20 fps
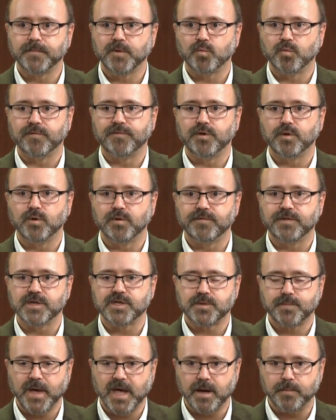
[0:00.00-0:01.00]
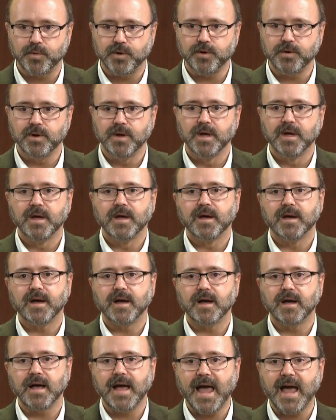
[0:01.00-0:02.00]
review of this paper
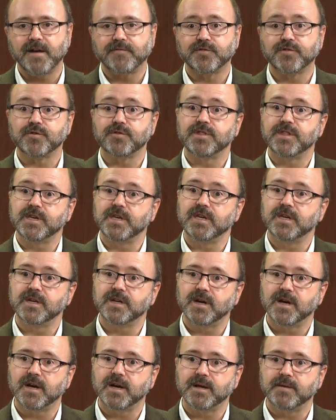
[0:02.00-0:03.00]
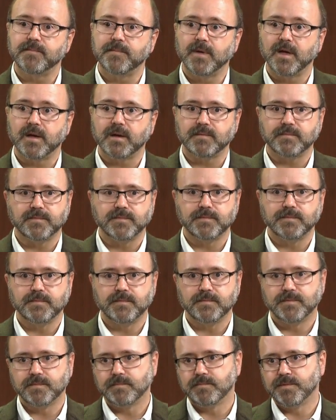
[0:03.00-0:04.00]
uh, after the, uh,
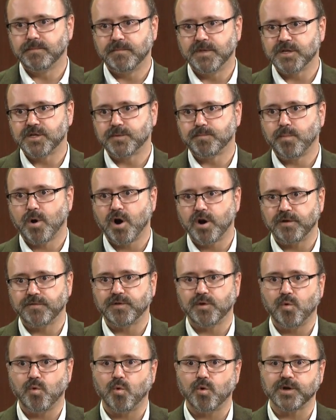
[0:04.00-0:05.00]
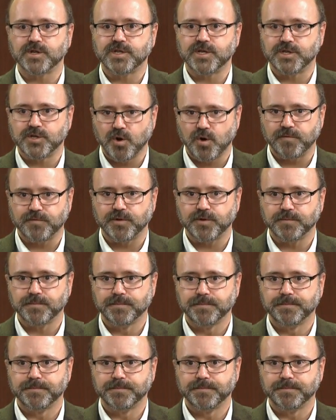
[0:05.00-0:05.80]
this part of the course is over.